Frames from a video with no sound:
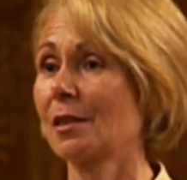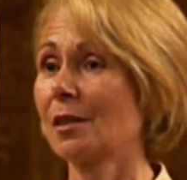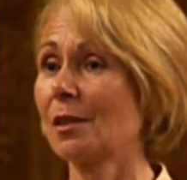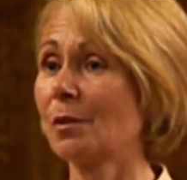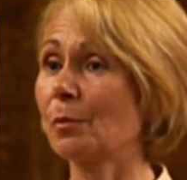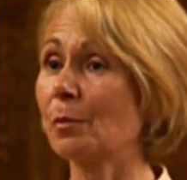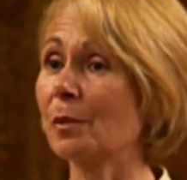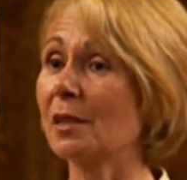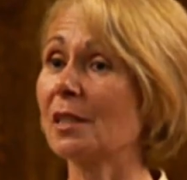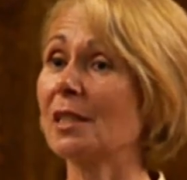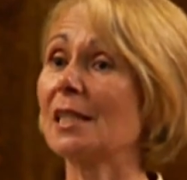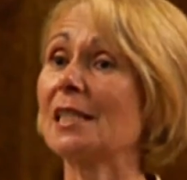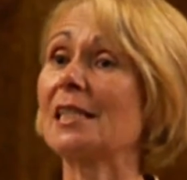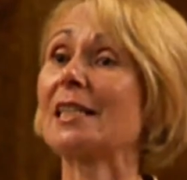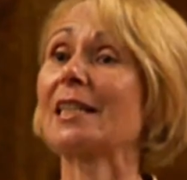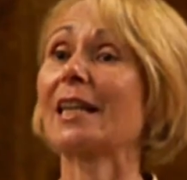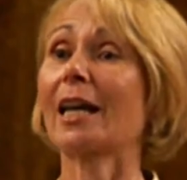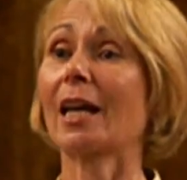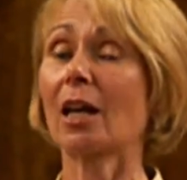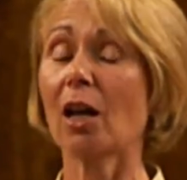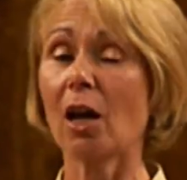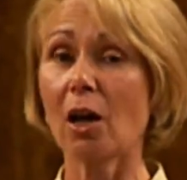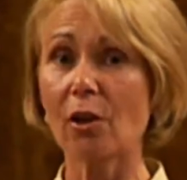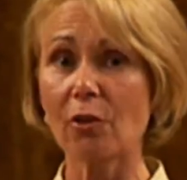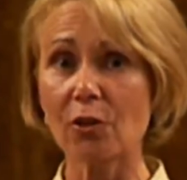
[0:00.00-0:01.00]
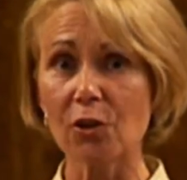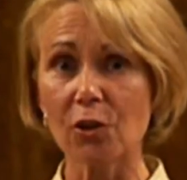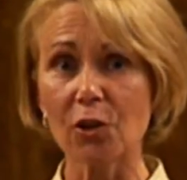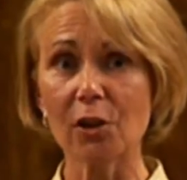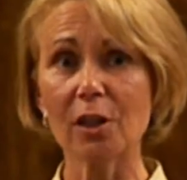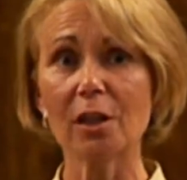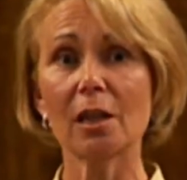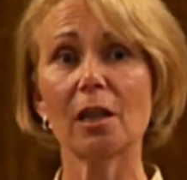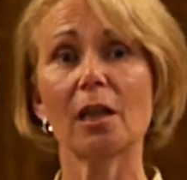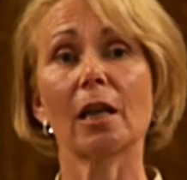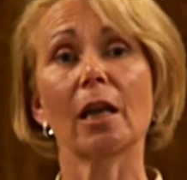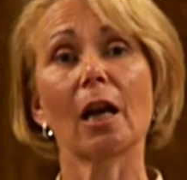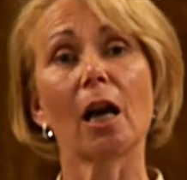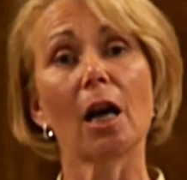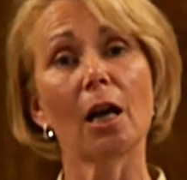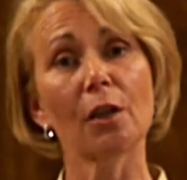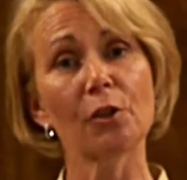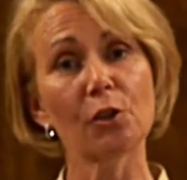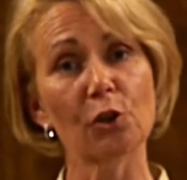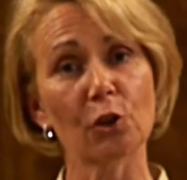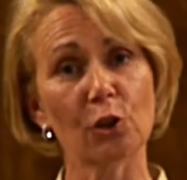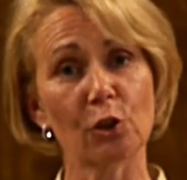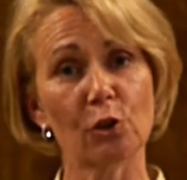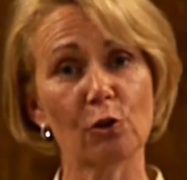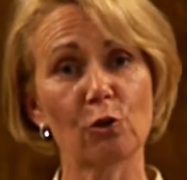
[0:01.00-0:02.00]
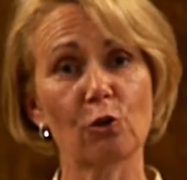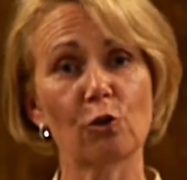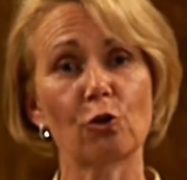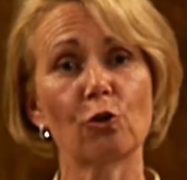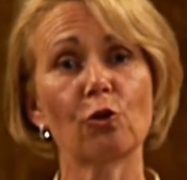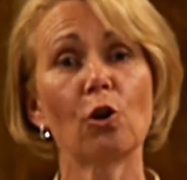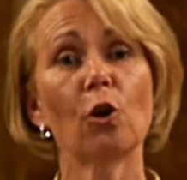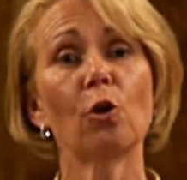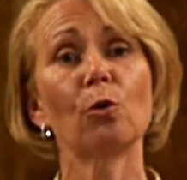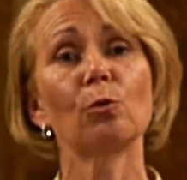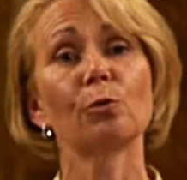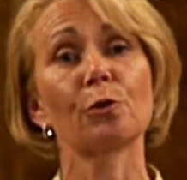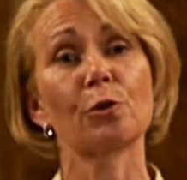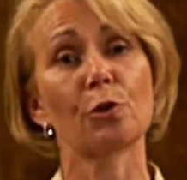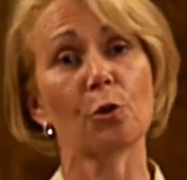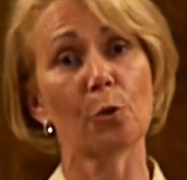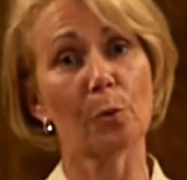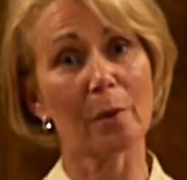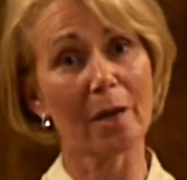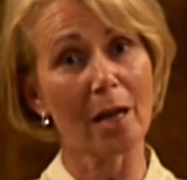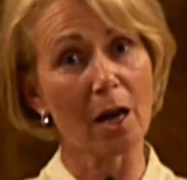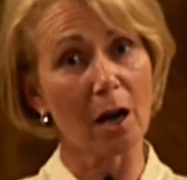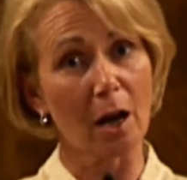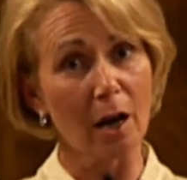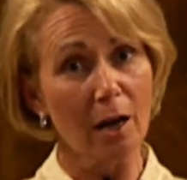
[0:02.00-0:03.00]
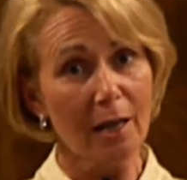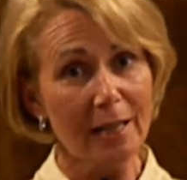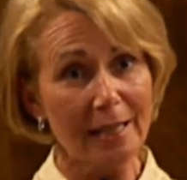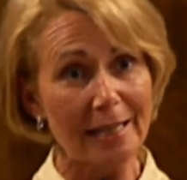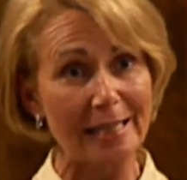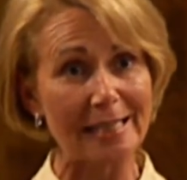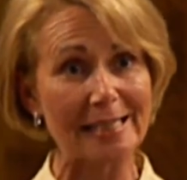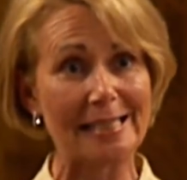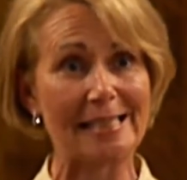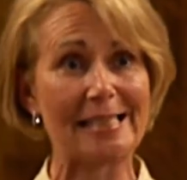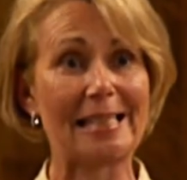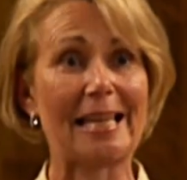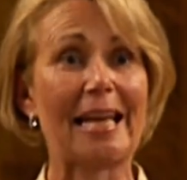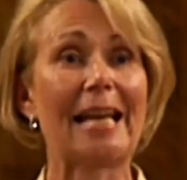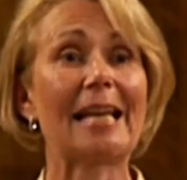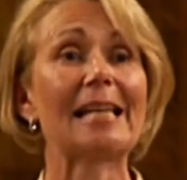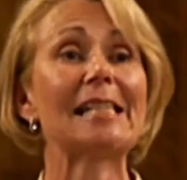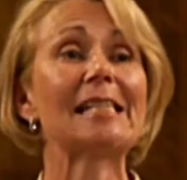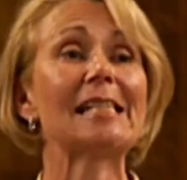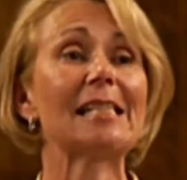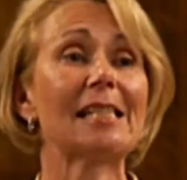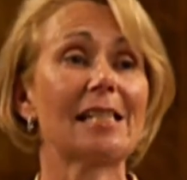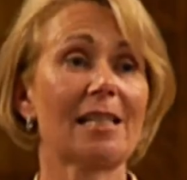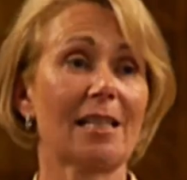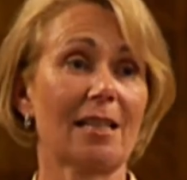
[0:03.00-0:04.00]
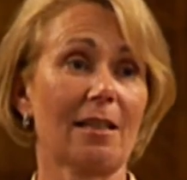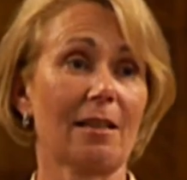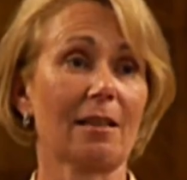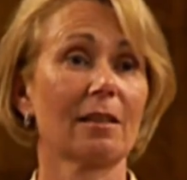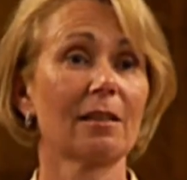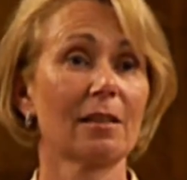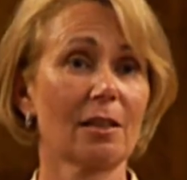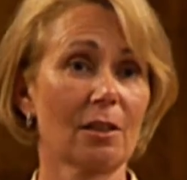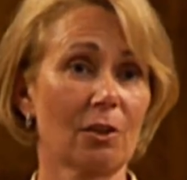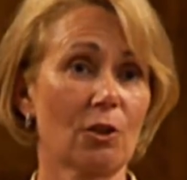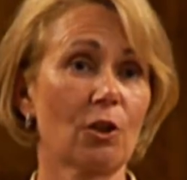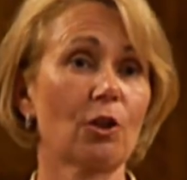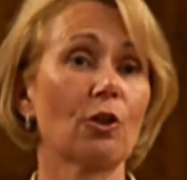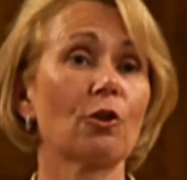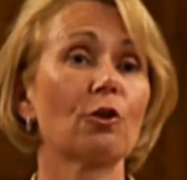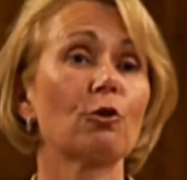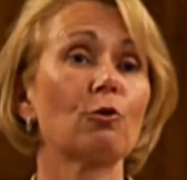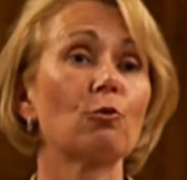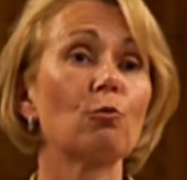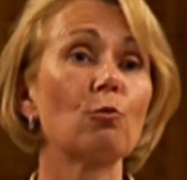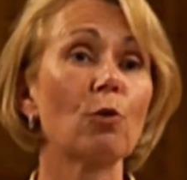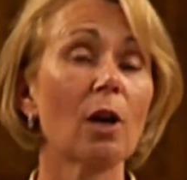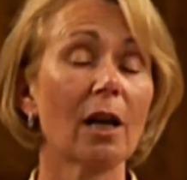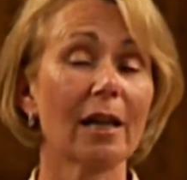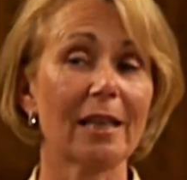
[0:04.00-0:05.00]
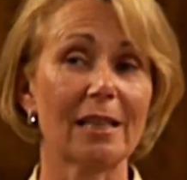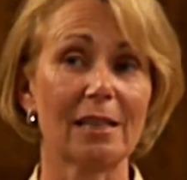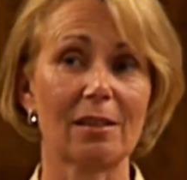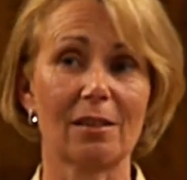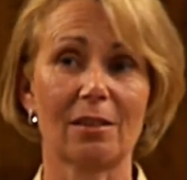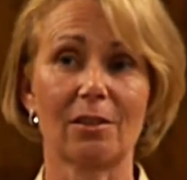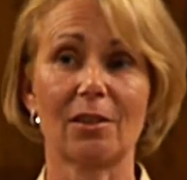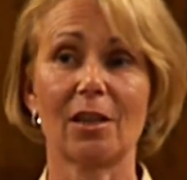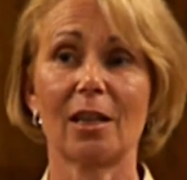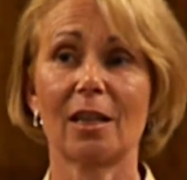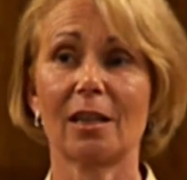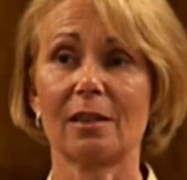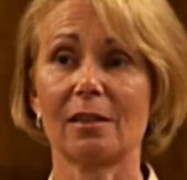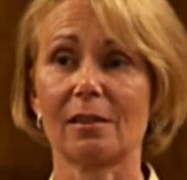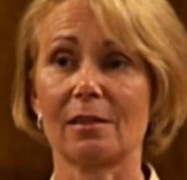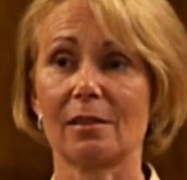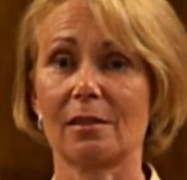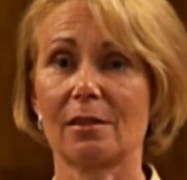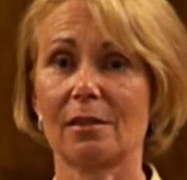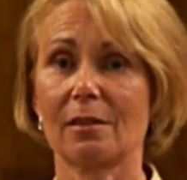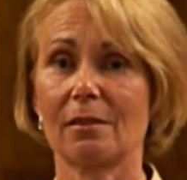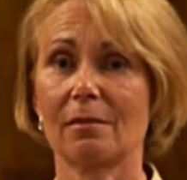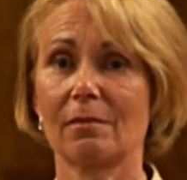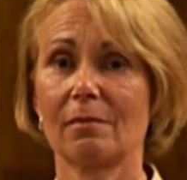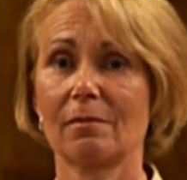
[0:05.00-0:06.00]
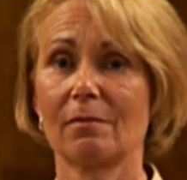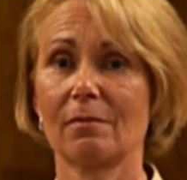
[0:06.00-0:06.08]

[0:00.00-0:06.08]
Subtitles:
We need to get our thinking under control so we are attending to the right things.